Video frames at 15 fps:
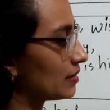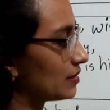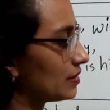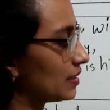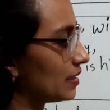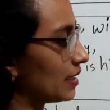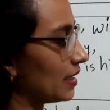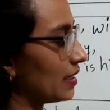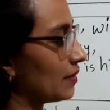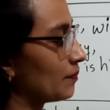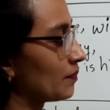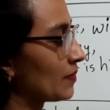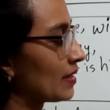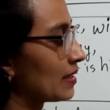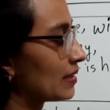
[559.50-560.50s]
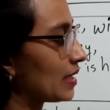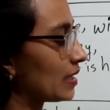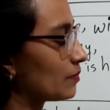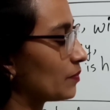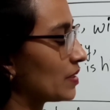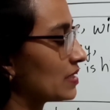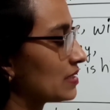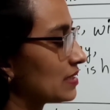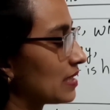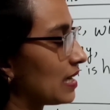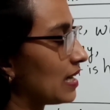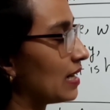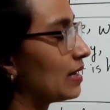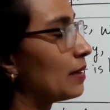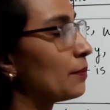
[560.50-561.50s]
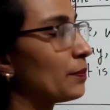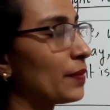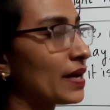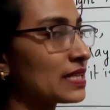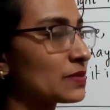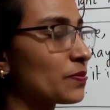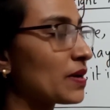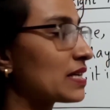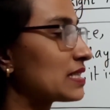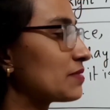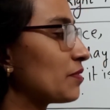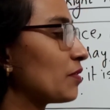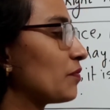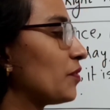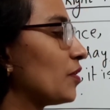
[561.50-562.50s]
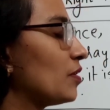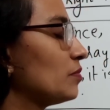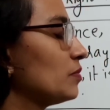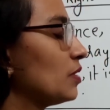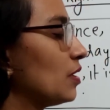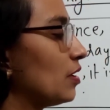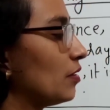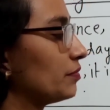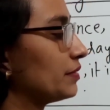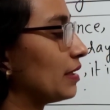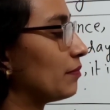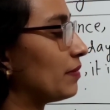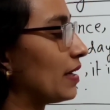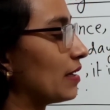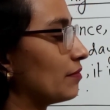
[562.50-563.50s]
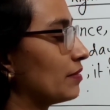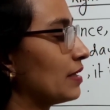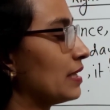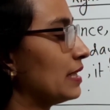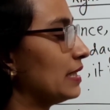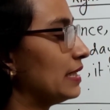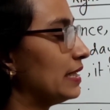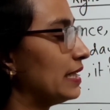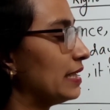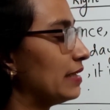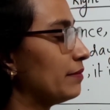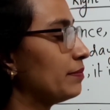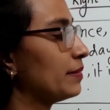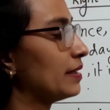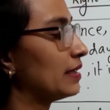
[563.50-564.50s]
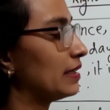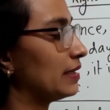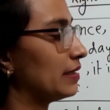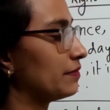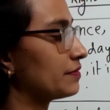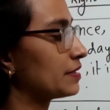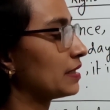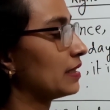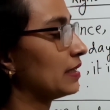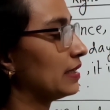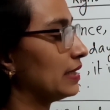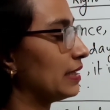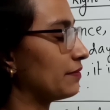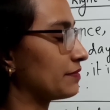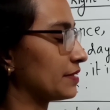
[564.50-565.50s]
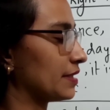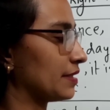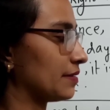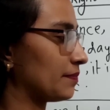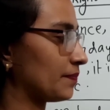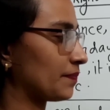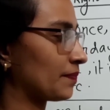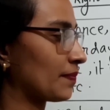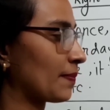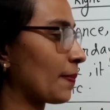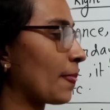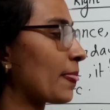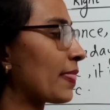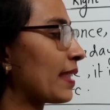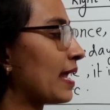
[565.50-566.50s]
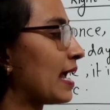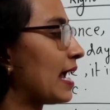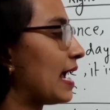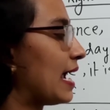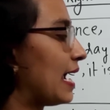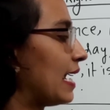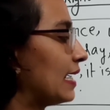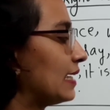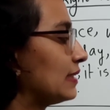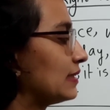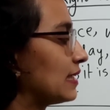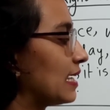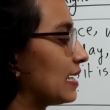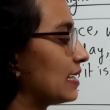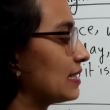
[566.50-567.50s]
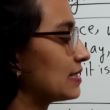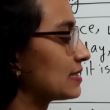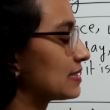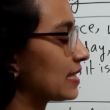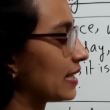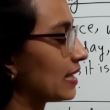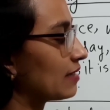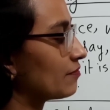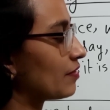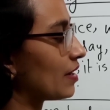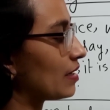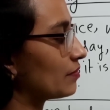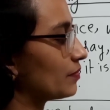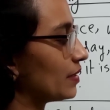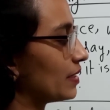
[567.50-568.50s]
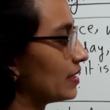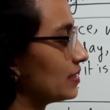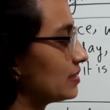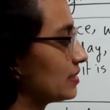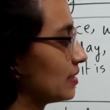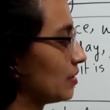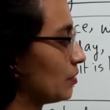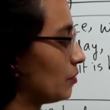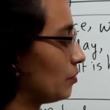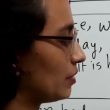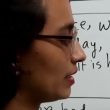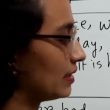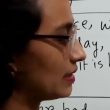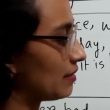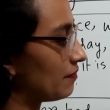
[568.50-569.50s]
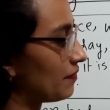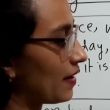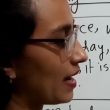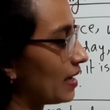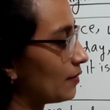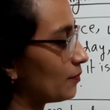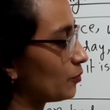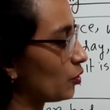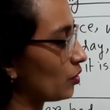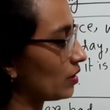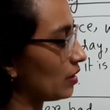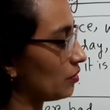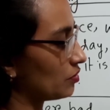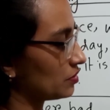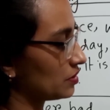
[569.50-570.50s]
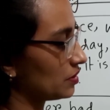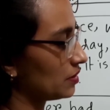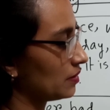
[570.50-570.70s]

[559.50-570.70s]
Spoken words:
3. That means the past participle form of the verb. Leave, left, left. And the second verb is when the fire broke out.